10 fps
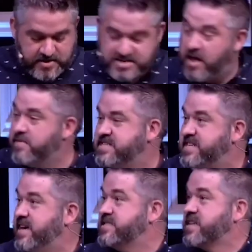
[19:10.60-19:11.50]
psalmist
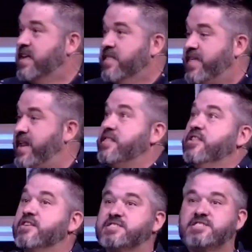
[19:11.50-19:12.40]
says that he
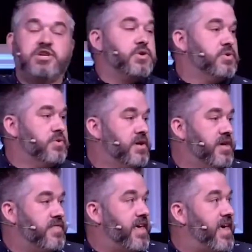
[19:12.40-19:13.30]
looks to
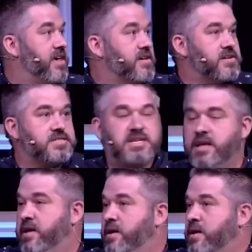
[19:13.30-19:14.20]
the hills.
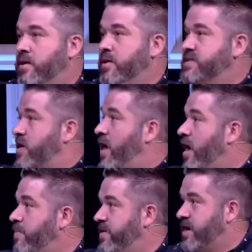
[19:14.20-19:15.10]
Is there
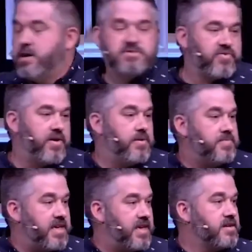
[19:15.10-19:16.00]
help that comes from
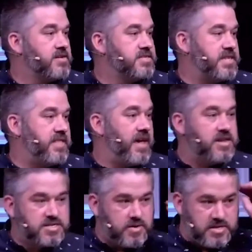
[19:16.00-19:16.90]
the hills? And the
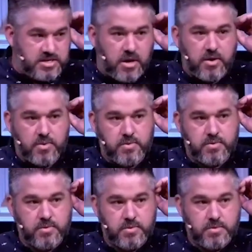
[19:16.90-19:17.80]
answer is no.
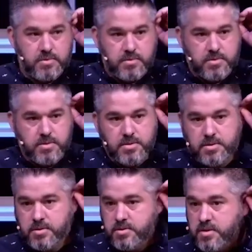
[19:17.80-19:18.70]

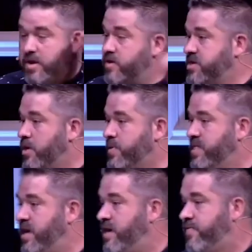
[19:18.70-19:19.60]
But there is no
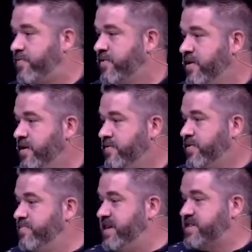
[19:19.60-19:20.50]
relief
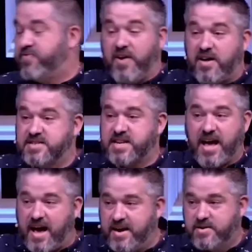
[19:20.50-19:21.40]
from these false
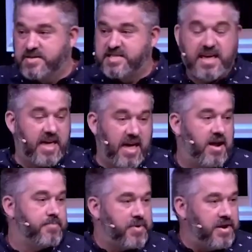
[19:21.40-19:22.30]
idols. They
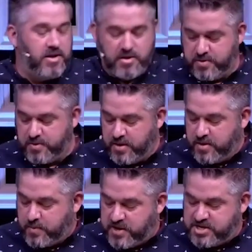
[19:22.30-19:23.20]
cannot bring you
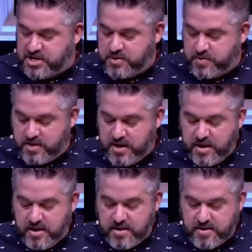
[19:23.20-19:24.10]
what you
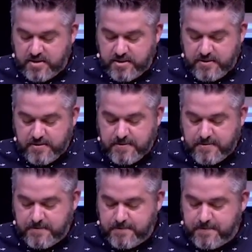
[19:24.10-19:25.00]
need.
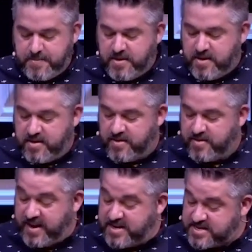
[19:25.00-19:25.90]

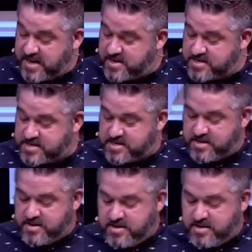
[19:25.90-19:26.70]
And then he says,